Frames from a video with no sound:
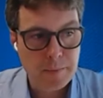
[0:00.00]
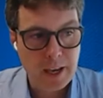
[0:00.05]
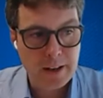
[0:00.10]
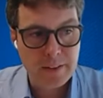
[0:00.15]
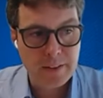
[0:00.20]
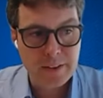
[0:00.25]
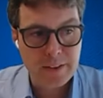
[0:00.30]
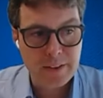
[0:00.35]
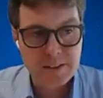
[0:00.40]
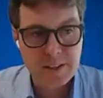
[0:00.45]

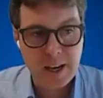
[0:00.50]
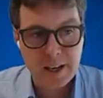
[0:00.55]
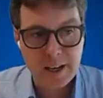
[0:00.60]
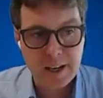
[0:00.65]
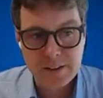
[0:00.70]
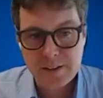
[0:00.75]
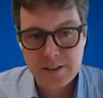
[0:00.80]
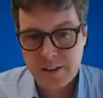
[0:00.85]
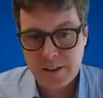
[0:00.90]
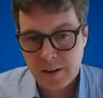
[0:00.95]
in this
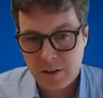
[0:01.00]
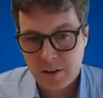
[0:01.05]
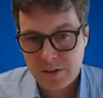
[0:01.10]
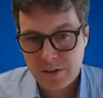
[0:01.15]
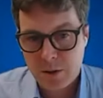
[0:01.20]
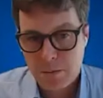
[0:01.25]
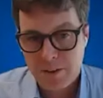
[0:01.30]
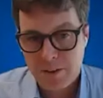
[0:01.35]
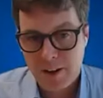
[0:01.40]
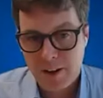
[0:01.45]
case, it
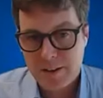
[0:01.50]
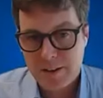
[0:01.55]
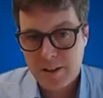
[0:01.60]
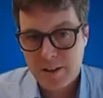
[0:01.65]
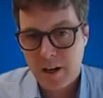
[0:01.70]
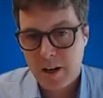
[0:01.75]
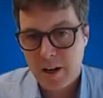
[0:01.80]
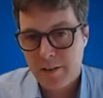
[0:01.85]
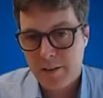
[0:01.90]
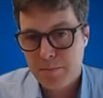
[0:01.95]
also provides
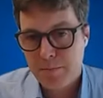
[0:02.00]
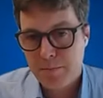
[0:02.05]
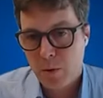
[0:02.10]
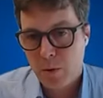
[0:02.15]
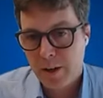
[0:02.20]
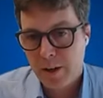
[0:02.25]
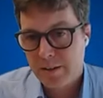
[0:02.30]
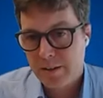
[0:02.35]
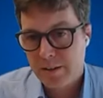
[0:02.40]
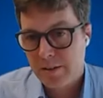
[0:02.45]
cutoff
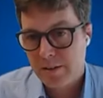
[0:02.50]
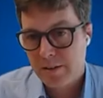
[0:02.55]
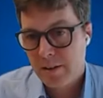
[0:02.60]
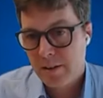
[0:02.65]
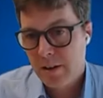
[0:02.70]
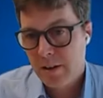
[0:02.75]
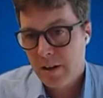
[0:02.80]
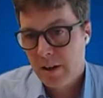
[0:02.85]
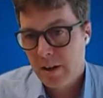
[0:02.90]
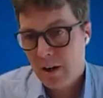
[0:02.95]
points
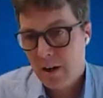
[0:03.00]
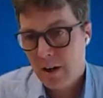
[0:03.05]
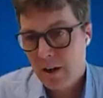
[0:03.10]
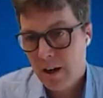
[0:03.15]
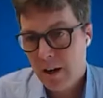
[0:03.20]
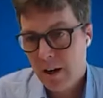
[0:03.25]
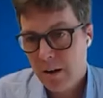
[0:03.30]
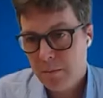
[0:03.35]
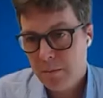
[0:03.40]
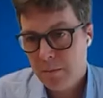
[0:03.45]

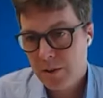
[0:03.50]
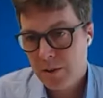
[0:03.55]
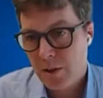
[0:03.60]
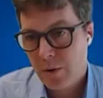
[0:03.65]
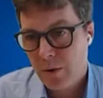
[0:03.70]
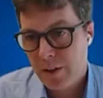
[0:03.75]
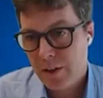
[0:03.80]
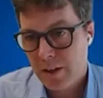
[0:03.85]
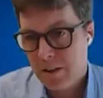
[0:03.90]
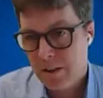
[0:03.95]
so
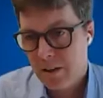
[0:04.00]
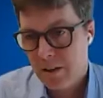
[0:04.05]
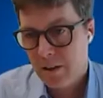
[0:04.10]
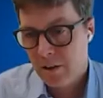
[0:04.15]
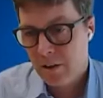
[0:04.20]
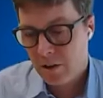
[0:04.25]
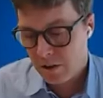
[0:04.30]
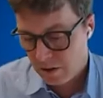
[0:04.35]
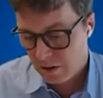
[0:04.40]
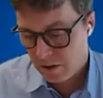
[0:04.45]
that
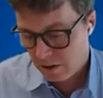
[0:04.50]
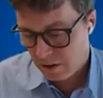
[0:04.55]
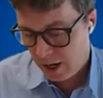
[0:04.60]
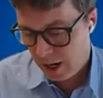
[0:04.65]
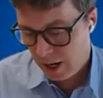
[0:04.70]
you're